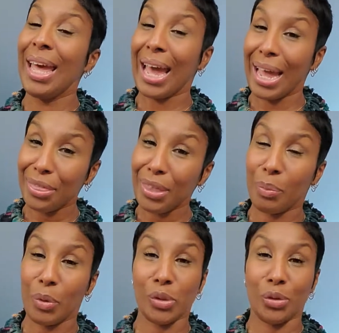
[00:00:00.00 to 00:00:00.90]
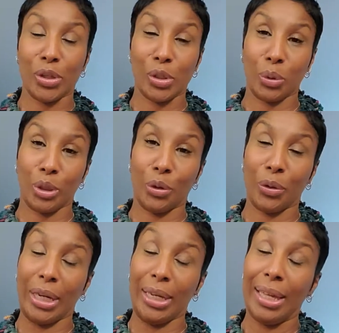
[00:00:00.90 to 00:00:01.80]
I think most of us will
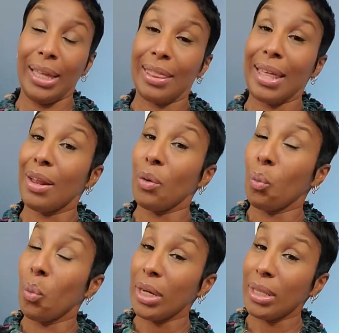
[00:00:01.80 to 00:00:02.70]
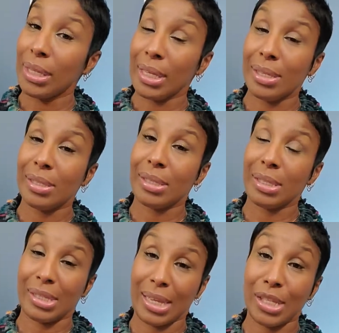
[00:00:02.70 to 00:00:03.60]
agree that one of the keys to
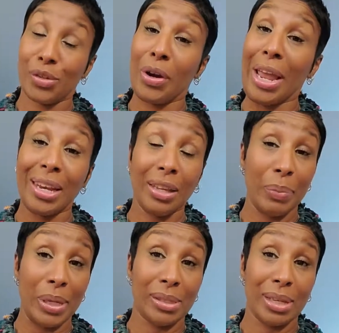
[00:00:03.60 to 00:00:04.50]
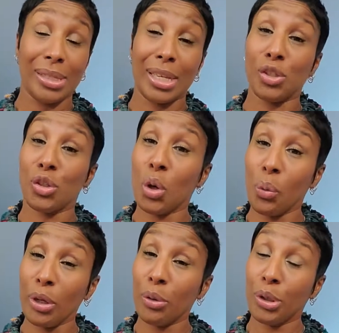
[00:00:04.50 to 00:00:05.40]
success for any business is
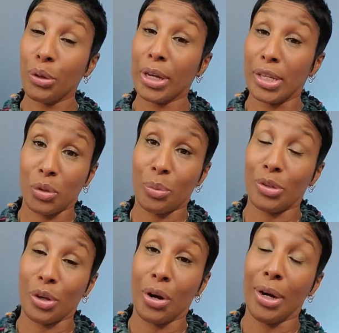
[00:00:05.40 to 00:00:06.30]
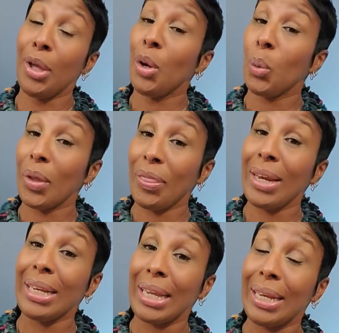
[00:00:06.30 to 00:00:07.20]
knowing who your customers are, what
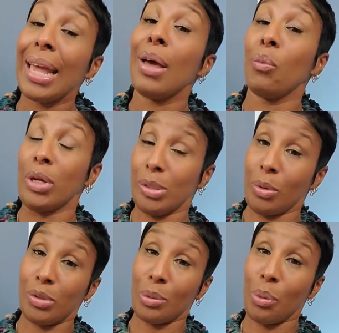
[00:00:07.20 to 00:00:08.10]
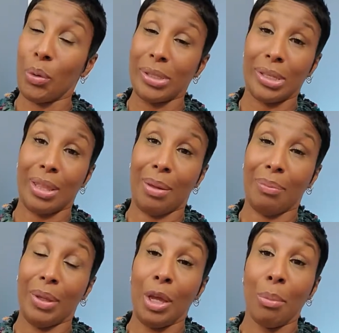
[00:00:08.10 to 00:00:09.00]
they need, and what's most important to them.
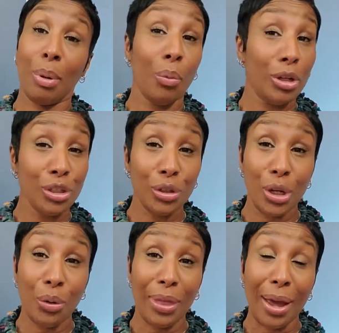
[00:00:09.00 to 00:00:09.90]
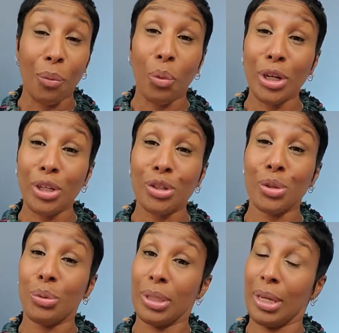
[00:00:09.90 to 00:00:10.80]
But once you know that, what do you do
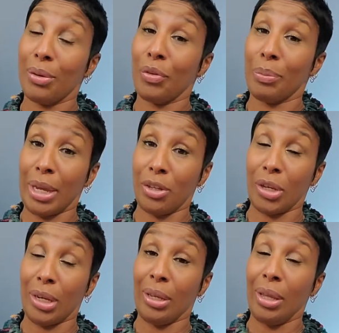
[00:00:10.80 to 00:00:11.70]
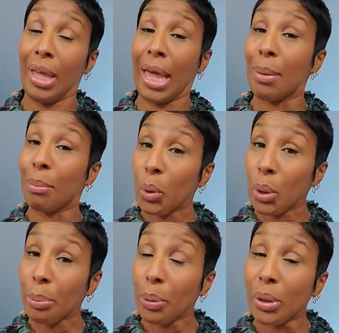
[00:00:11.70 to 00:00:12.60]
with the information? And more
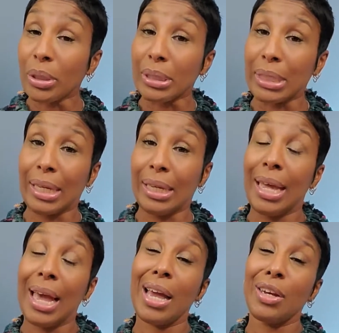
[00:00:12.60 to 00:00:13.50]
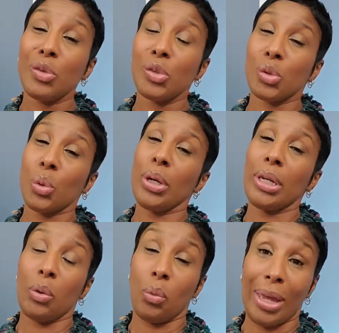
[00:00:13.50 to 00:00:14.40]
importantly, how do you store it
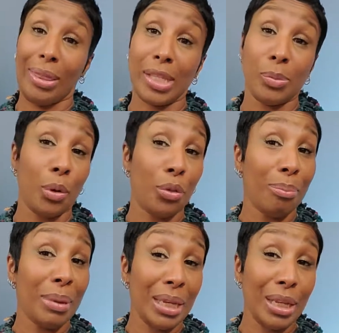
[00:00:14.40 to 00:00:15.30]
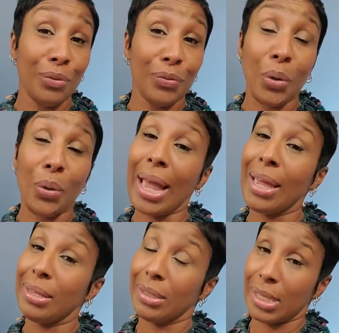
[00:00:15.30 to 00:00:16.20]
in a way that's both meaningful
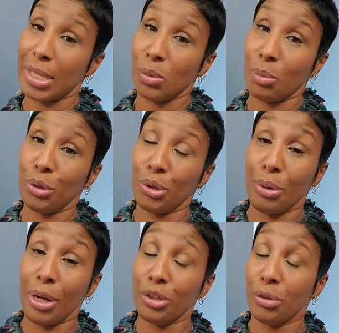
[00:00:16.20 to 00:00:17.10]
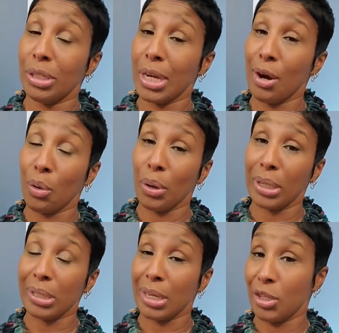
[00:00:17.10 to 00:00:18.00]
and accessible throughout your entire
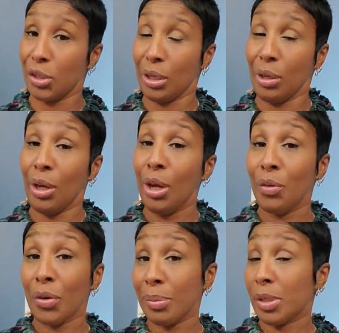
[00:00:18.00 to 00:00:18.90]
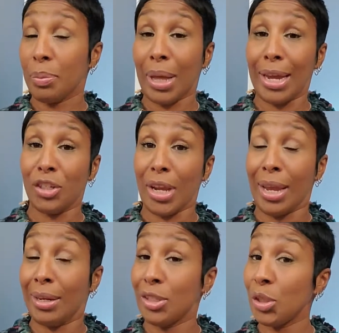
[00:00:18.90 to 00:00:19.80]
organization, from supply
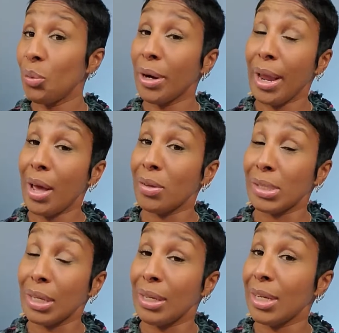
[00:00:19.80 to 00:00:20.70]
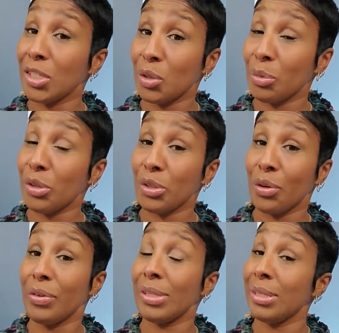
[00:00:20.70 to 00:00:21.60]
chain to warehousing, customer
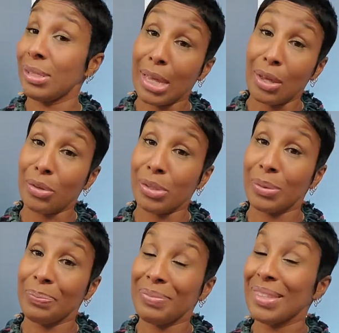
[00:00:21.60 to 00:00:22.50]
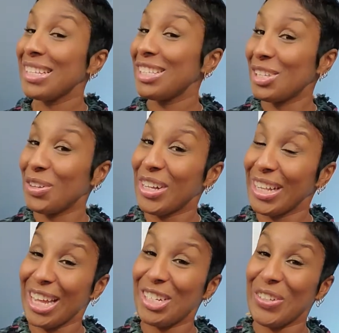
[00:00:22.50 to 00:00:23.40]
service, and sales? So
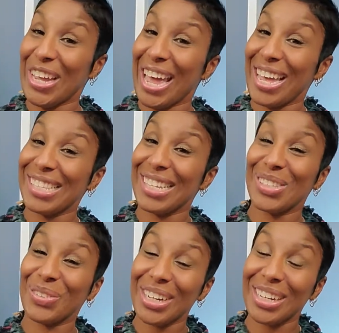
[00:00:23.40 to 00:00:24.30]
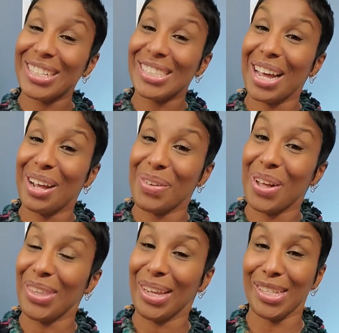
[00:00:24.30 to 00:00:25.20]
glad you asked, because we're going to talk
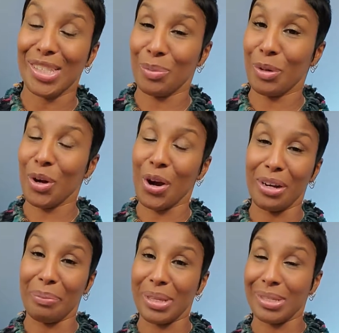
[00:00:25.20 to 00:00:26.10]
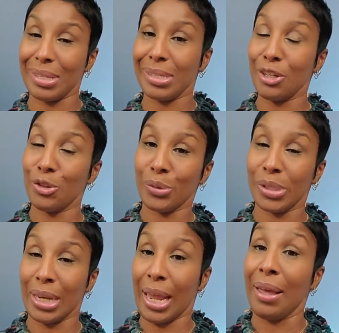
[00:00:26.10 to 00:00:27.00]
about the customer card in Business Central
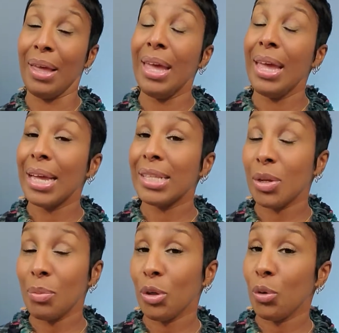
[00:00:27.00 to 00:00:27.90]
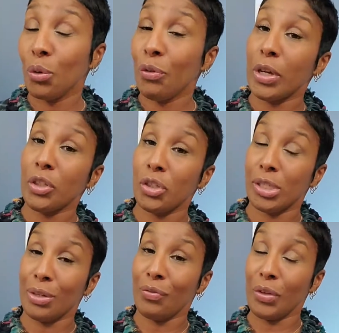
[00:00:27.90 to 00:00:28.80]
today and some of the cool functions
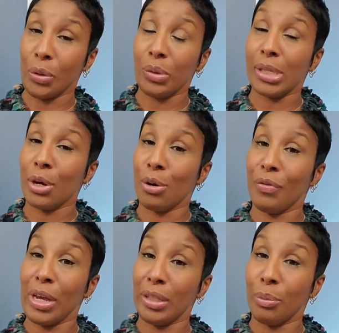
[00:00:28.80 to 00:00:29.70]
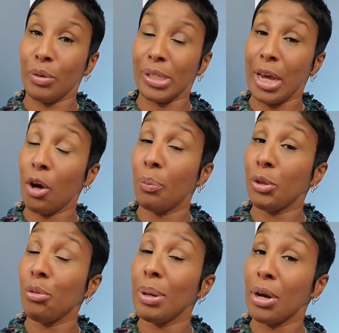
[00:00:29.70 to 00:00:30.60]
and fields that are available to help
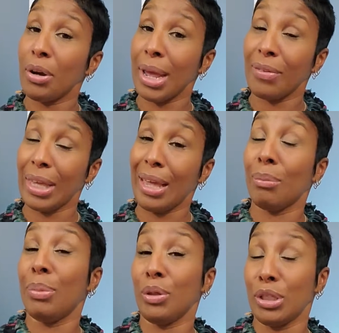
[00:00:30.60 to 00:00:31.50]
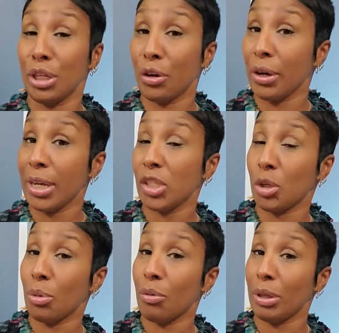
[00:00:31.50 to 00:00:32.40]
you better navigate building your
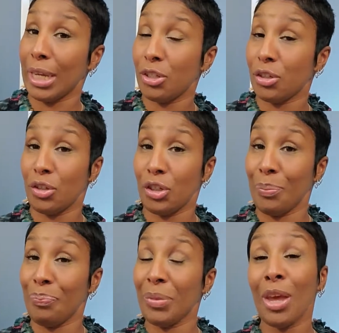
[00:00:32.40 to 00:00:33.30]
customer relationship.